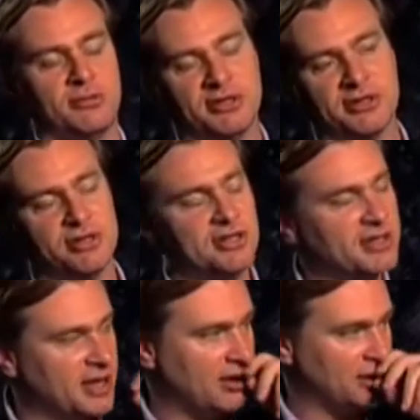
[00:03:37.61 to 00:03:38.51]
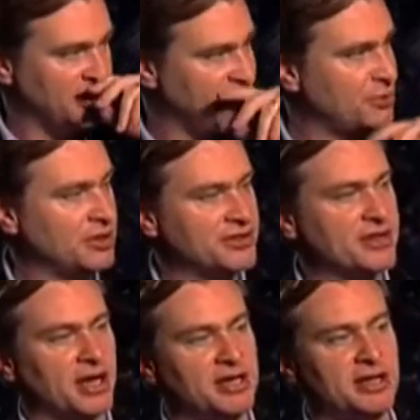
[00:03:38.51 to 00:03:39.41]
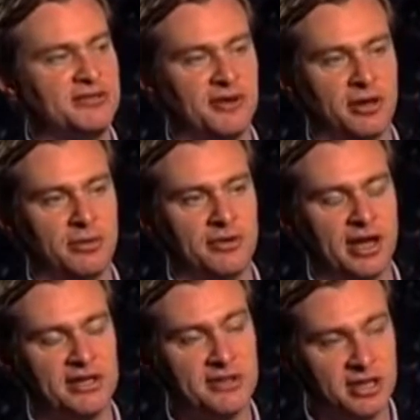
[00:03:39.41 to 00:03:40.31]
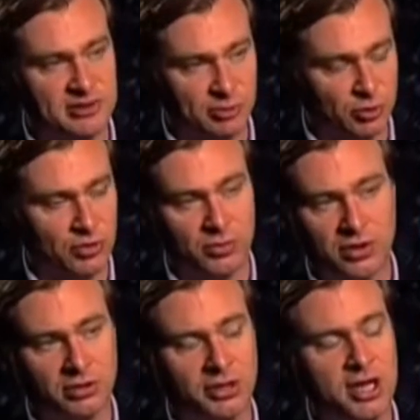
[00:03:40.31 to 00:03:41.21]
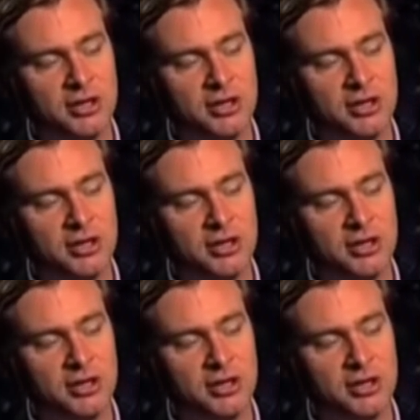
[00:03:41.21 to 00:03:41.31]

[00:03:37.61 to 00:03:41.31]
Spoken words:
And so she's the character the audience can identify with as they explore the world.